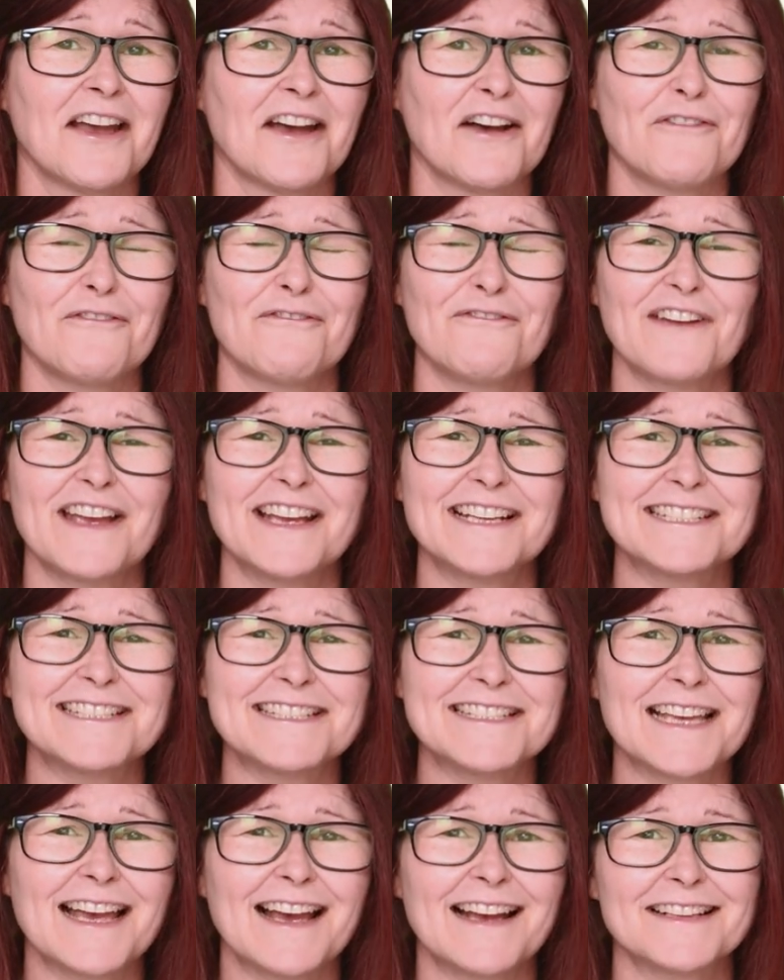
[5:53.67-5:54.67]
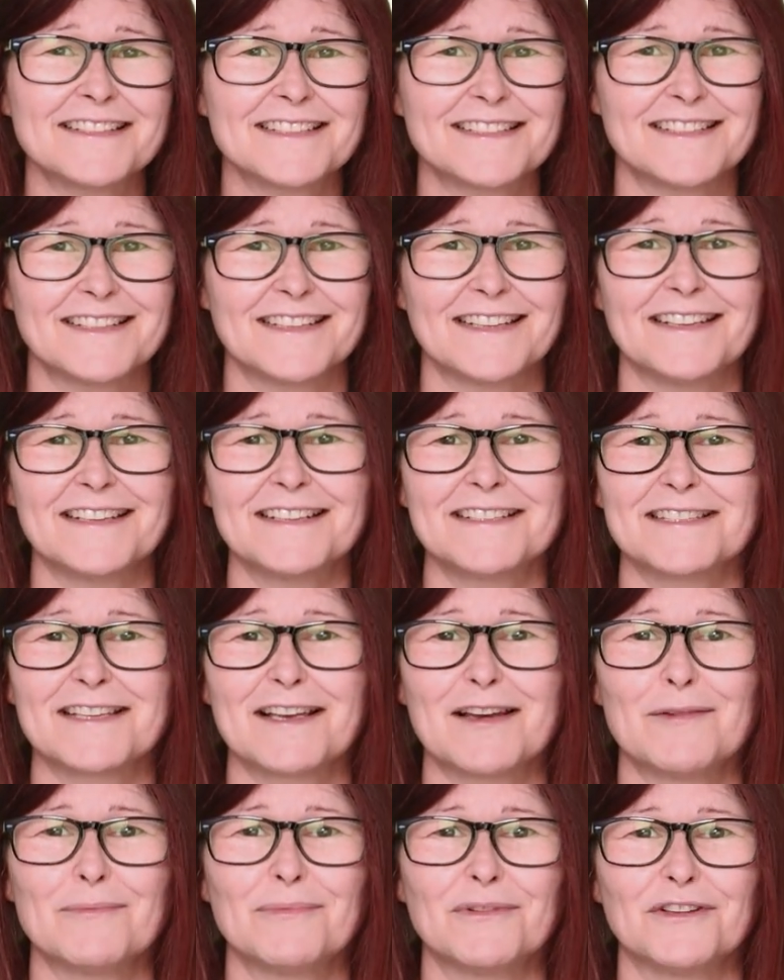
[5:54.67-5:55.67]
A fantastic
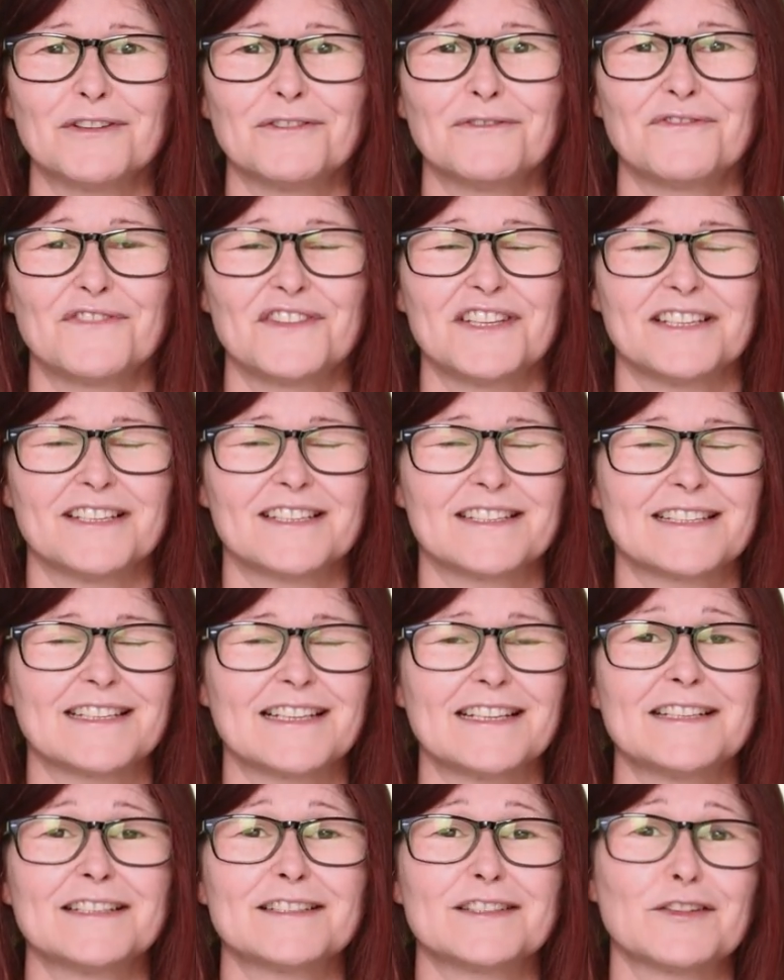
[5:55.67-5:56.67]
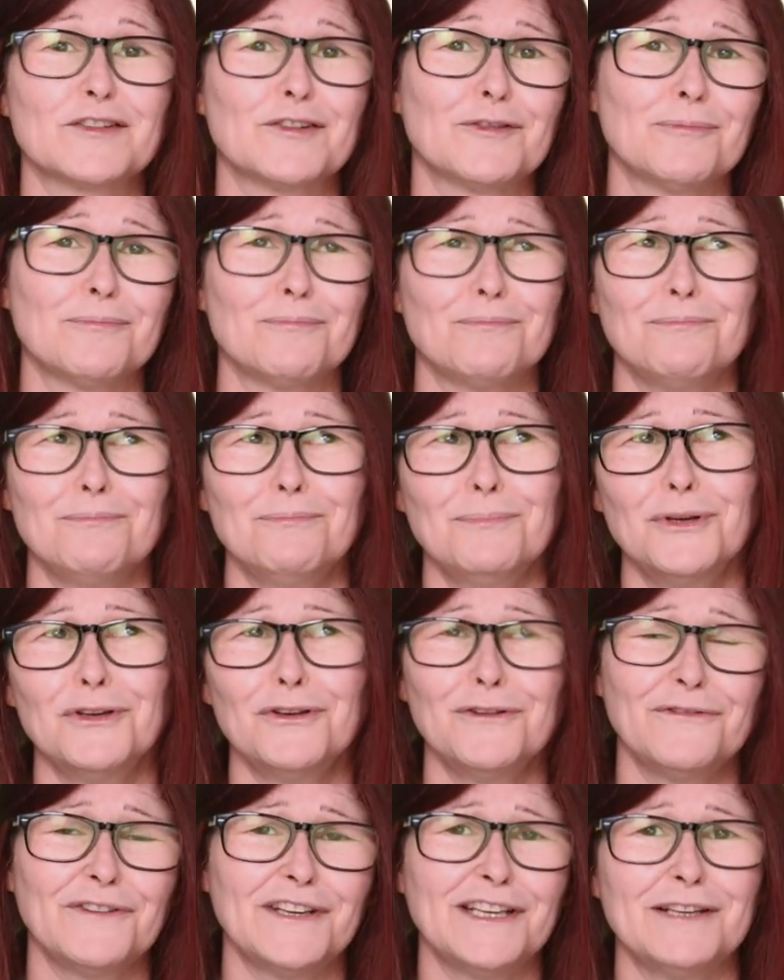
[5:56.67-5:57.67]
example of this is the
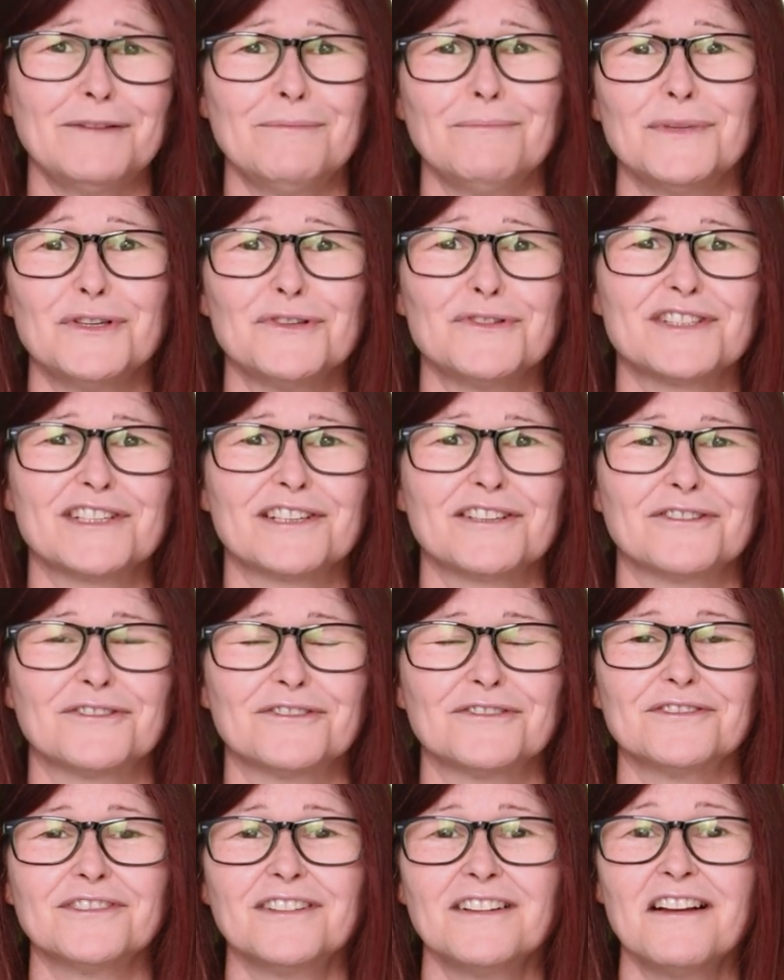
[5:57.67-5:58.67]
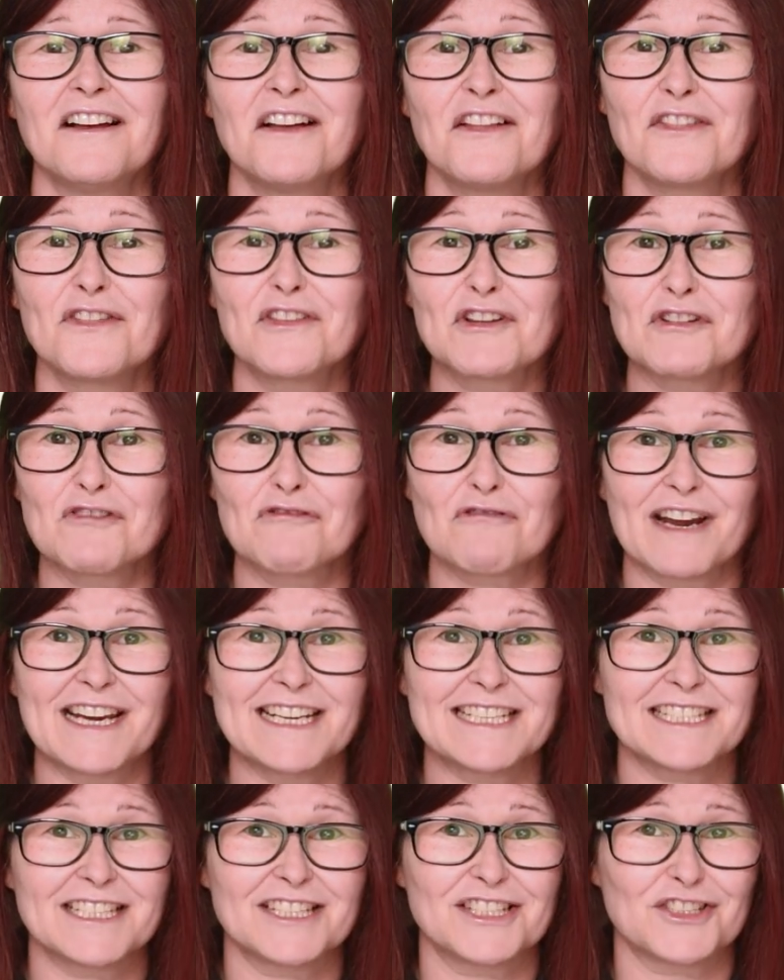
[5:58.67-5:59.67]
movie musical The
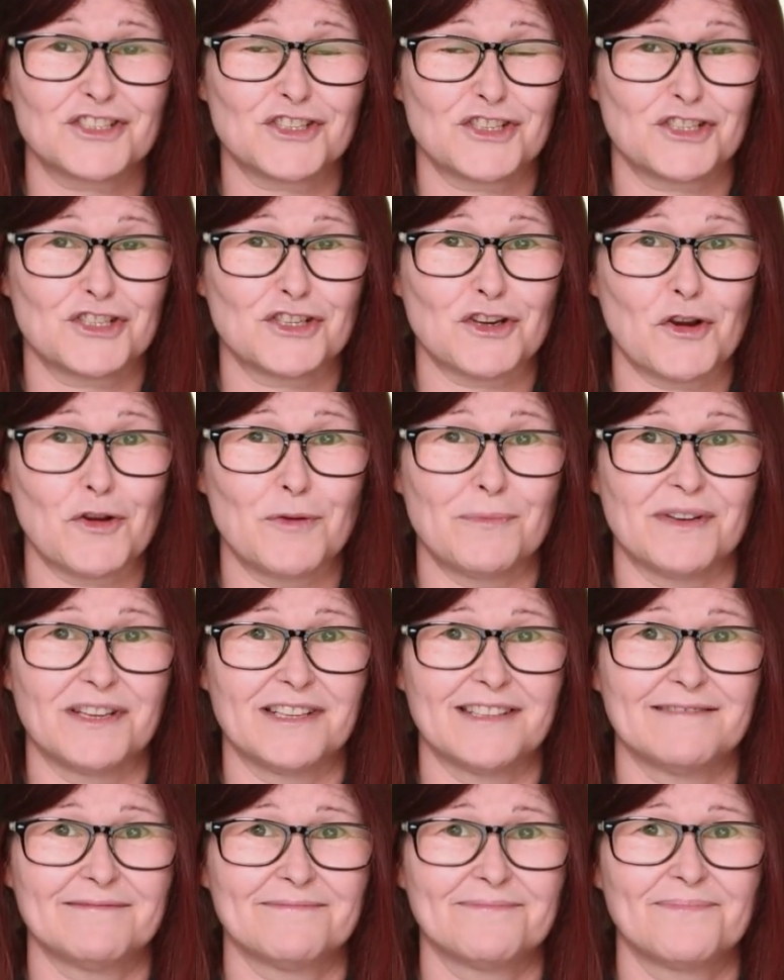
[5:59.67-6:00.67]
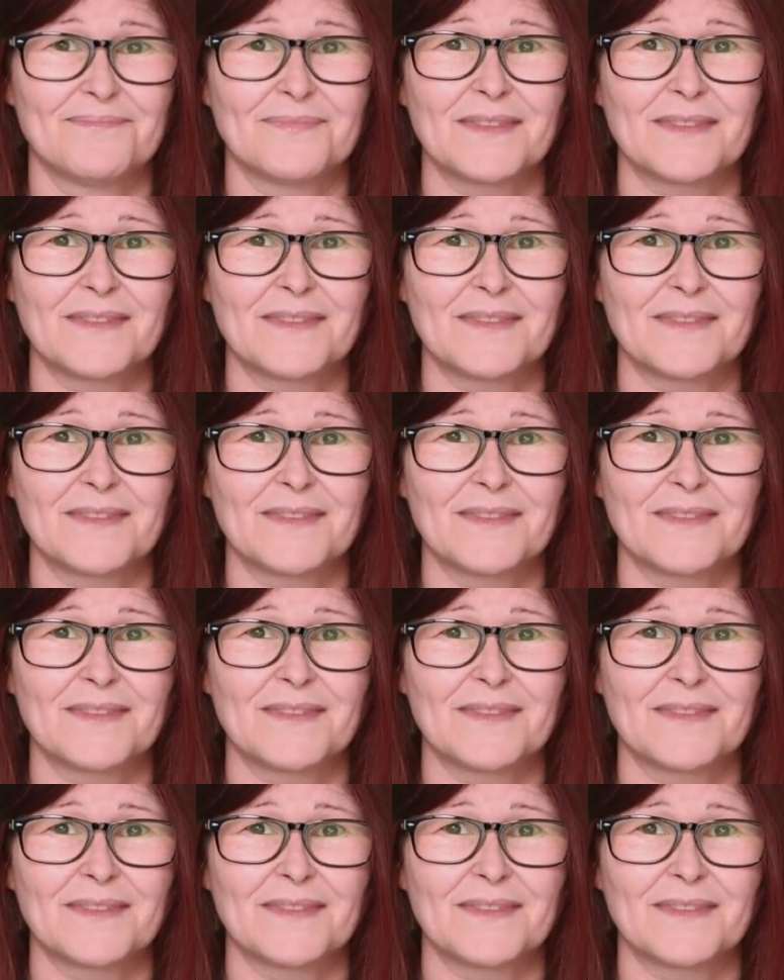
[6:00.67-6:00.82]
Greatest Showman,